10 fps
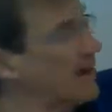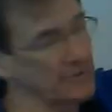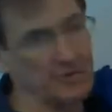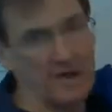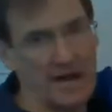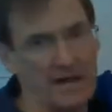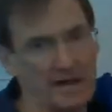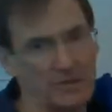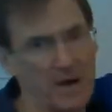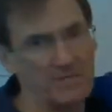owls are
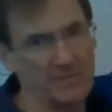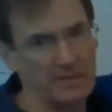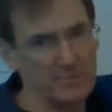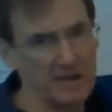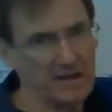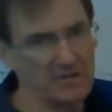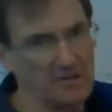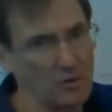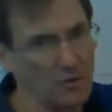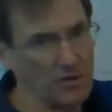not as prevalent,
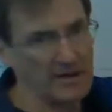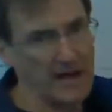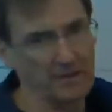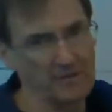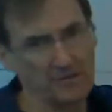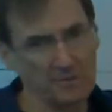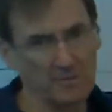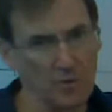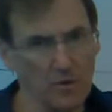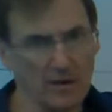because the horned owls are
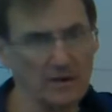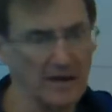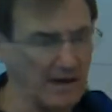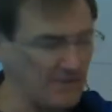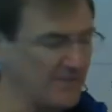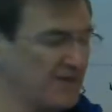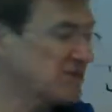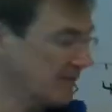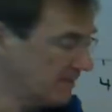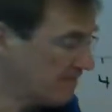more
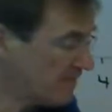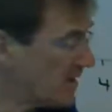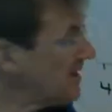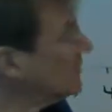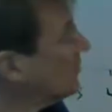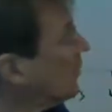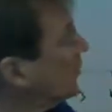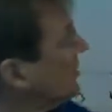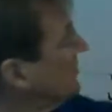efficient. So we're